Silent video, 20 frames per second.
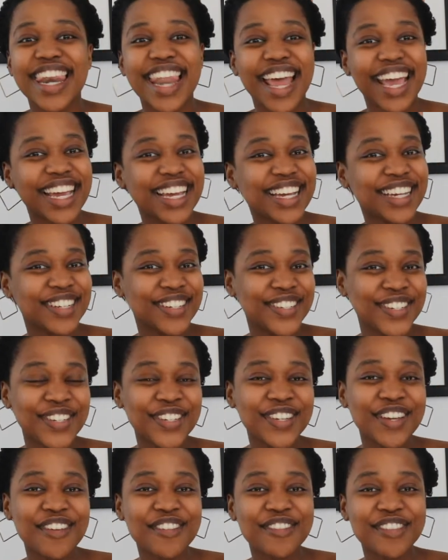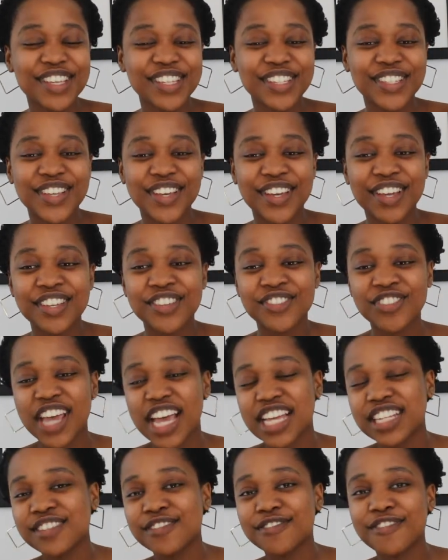like do your research
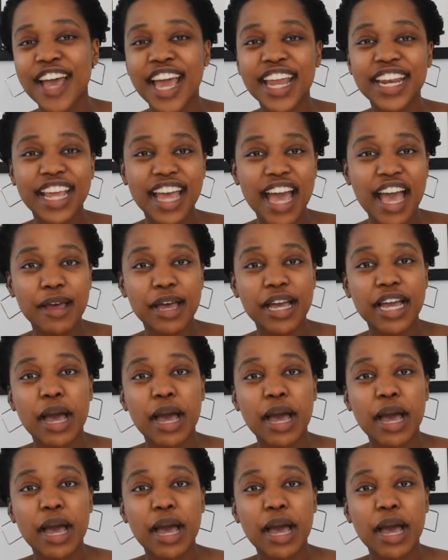try to find a